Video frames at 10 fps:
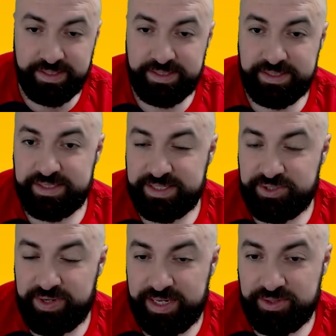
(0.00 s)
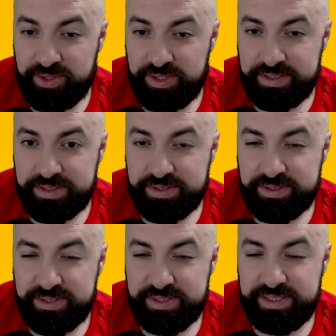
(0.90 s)
This is Australian dollars.
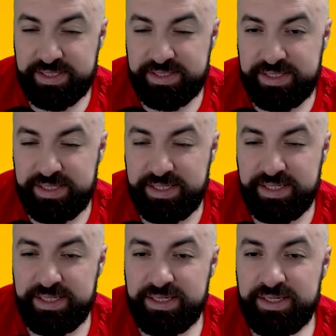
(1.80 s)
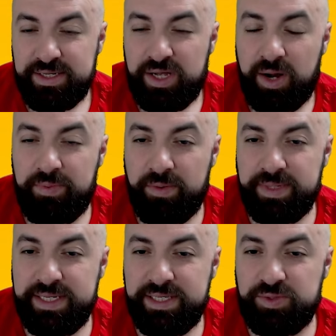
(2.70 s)
So sixty, I'll probably
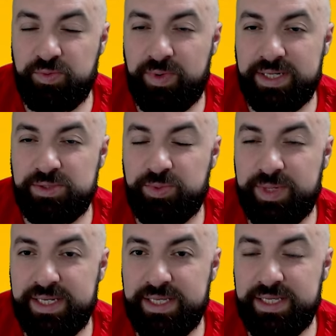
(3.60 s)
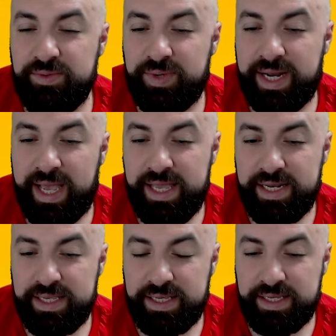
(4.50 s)
need one twenty, one
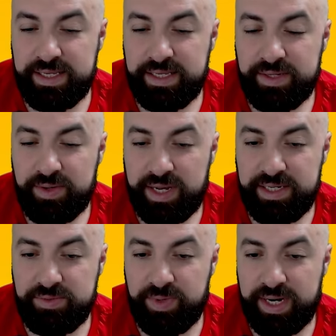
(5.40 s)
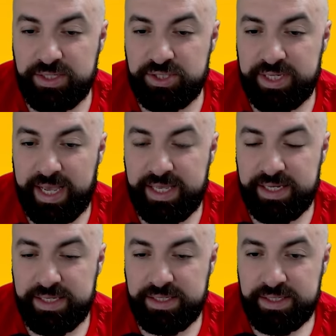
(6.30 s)
eighty. I need one hundred
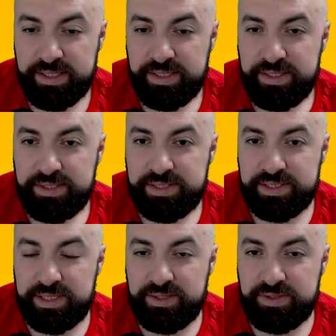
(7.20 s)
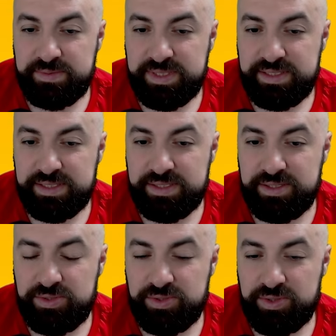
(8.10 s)
eighty. So it's going to cost me
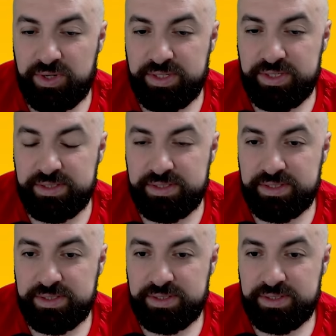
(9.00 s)
sixty-two dollars.